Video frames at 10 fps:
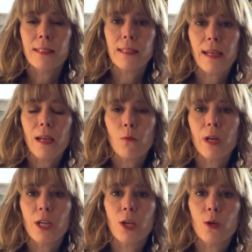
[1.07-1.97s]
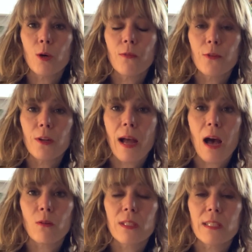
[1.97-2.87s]
Today I want to go over
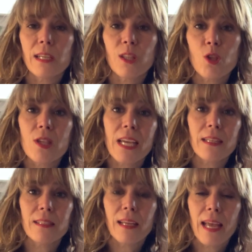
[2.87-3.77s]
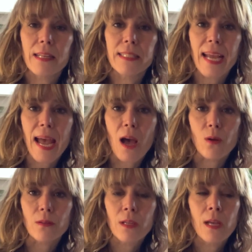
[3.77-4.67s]
how to teach sit and
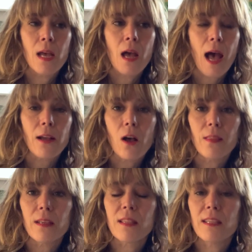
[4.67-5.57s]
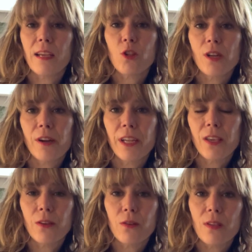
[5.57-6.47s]
down. I call these stationary
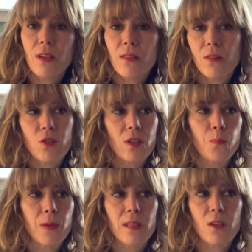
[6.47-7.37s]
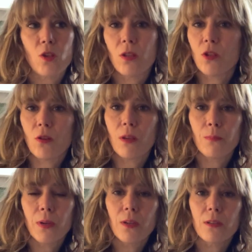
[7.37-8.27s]
cues because they're just positions you can
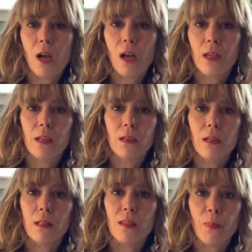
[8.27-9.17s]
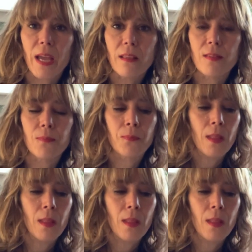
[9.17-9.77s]
put your dog in space.